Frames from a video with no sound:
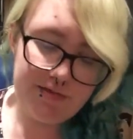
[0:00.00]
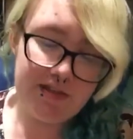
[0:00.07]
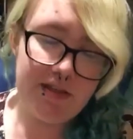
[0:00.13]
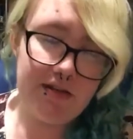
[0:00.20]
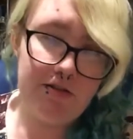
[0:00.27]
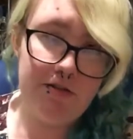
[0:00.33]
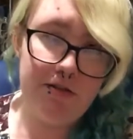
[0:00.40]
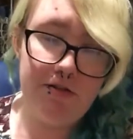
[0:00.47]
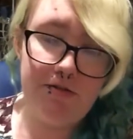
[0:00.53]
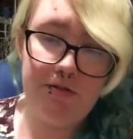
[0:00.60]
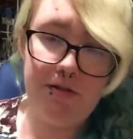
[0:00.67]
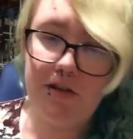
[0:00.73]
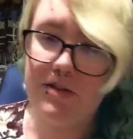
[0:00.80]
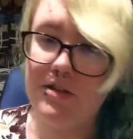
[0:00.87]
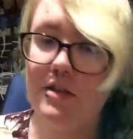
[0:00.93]
I don't know,
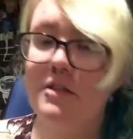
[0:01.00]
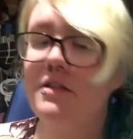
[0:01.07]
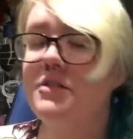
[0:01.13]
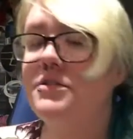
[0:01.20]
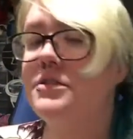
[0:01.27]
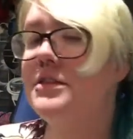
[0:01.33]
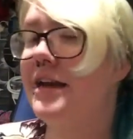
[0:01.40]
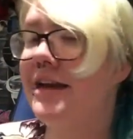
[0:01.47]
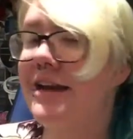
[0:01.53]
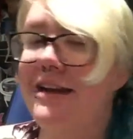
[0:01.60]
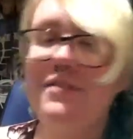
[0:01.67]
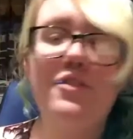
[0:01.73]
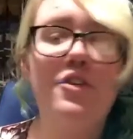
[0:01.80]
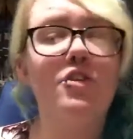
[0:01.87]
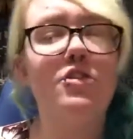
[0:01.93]

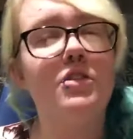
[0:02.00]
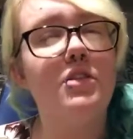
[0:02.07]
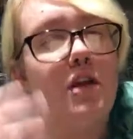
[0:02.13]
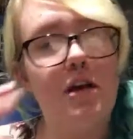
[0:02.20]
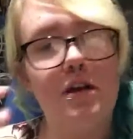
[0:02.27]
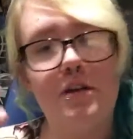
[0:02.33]
I've heard a lot